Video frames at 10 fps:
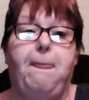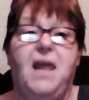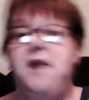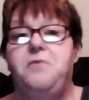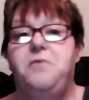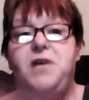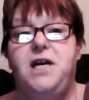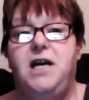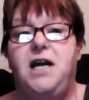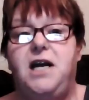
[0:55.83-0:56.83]
it was
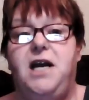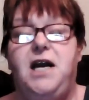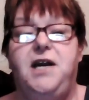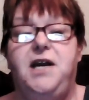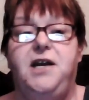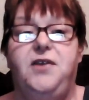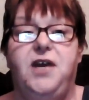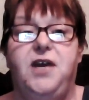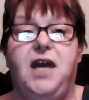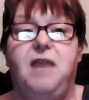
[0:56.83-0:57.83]
an idea that
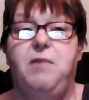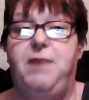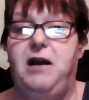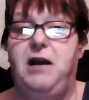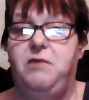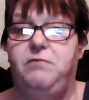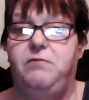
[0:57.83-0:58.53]
came about